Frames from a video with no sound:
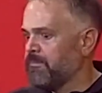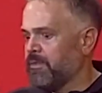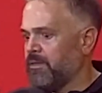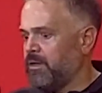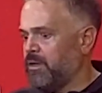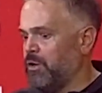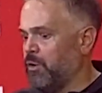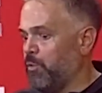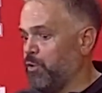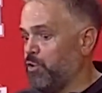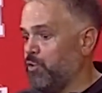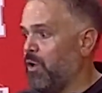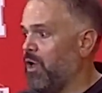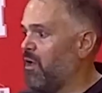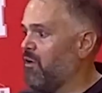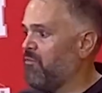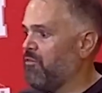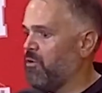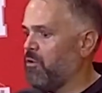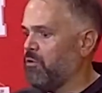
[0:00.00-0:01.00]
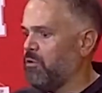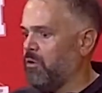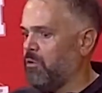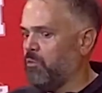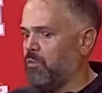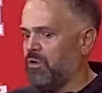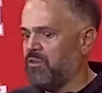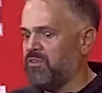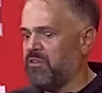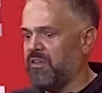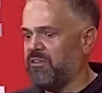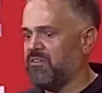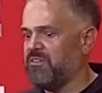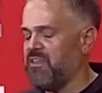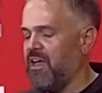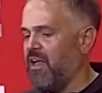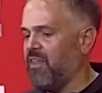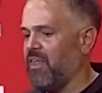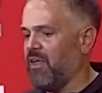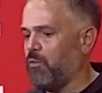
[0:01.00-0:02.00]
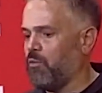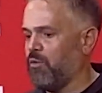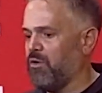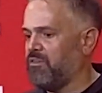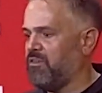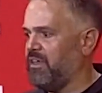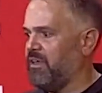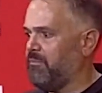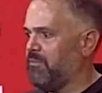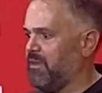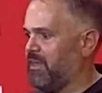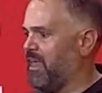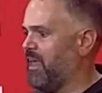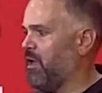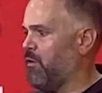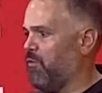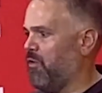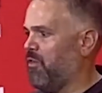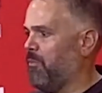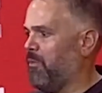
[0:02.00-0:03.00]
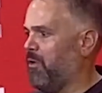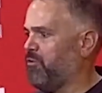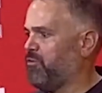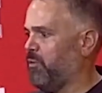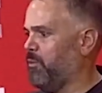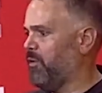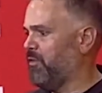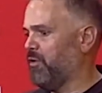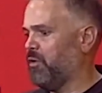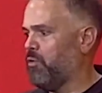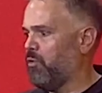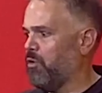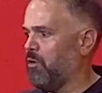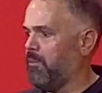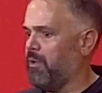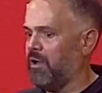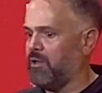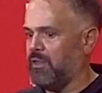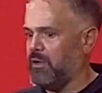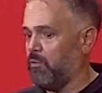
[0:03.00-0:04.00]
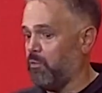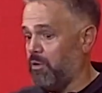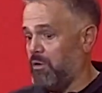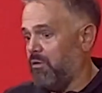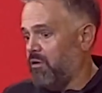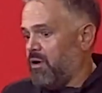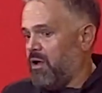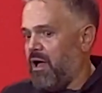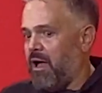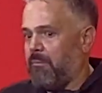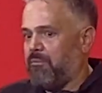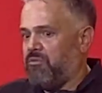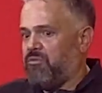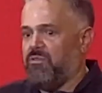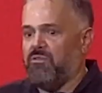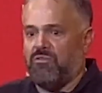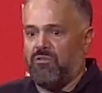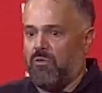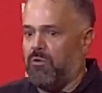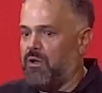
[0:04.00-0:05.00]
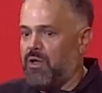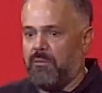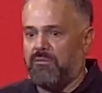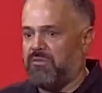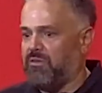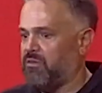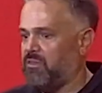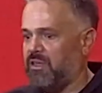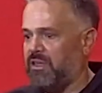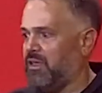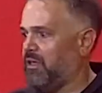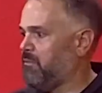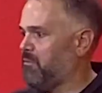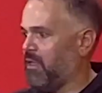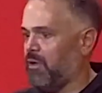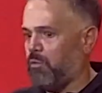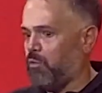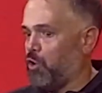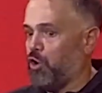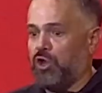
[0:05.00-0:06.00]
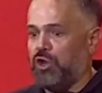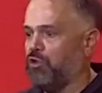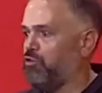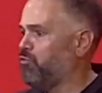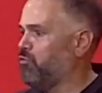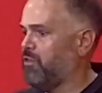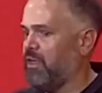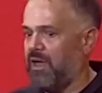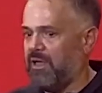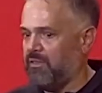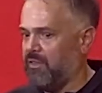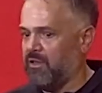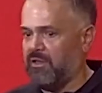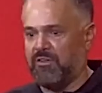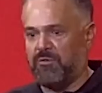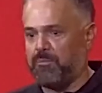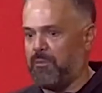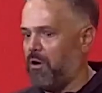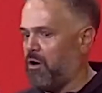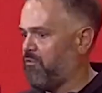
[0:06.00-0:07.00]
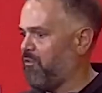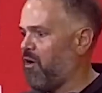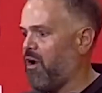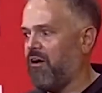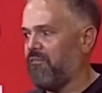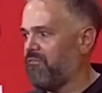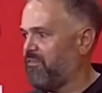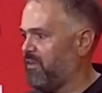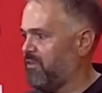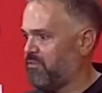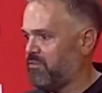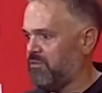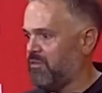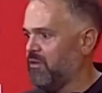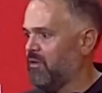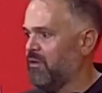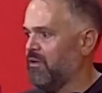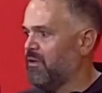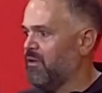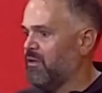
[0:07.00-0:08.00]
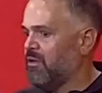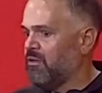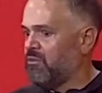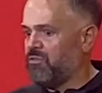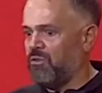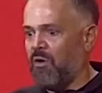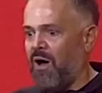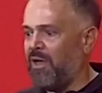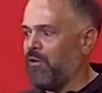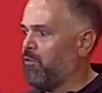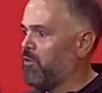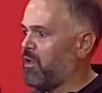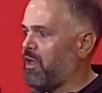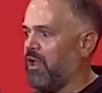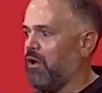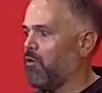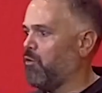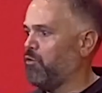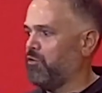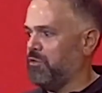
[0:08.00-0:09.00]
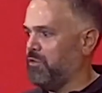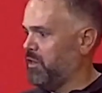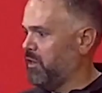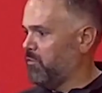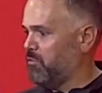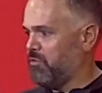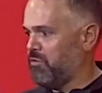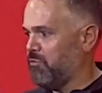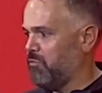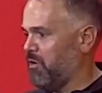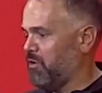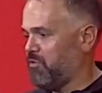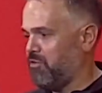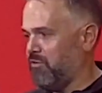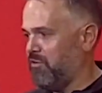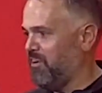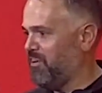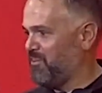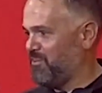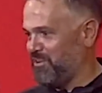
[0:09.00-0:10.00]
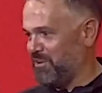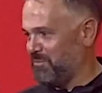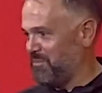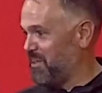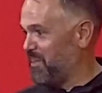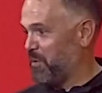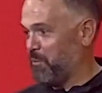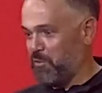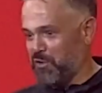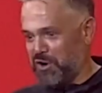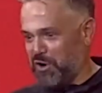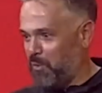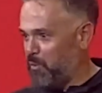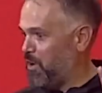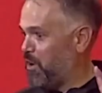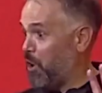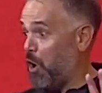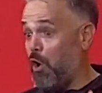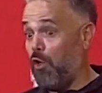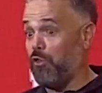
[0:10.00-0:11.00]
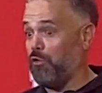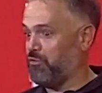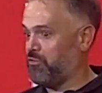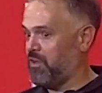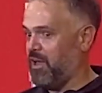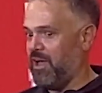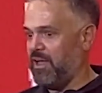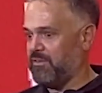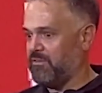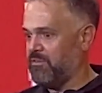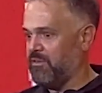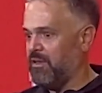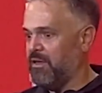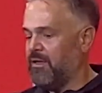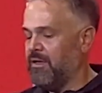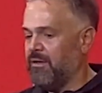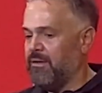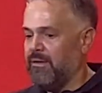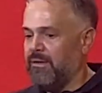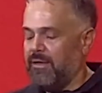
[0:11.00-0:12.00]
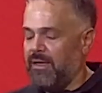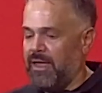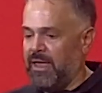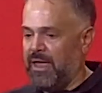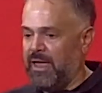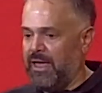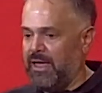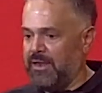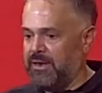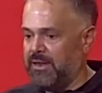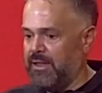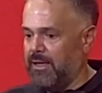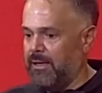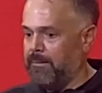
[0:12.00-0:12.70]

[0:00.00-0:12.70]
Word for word: When you have, it's not like we're a team that can't run the ball, so we run the quarterback. Like, we're an zone option team. Like, we're going to do that. Like, it's part of our offense. So I don't care who the leading rusher is. Like, we're going to run all those guys. And